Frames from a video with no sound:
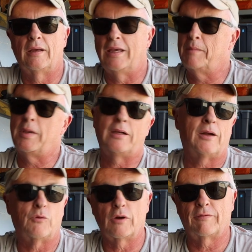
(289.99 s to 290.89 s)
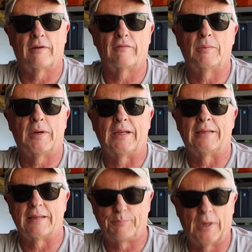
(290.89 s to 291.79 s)
It may not work for everybody,
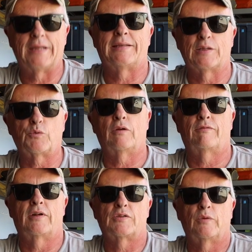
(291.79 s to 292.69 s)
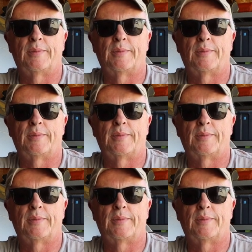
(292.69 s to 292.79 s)
but it does work for us.